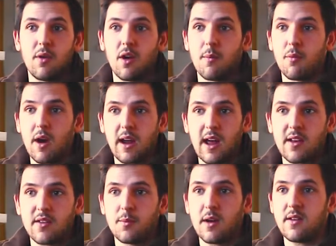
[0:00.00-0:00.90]
we've got
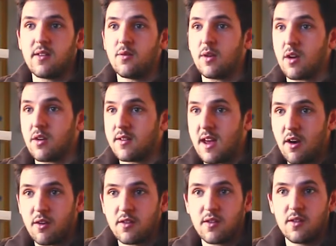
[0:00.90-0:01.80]
breakout spaces, we've got
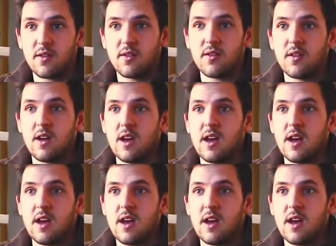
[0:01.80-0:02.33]
terraces.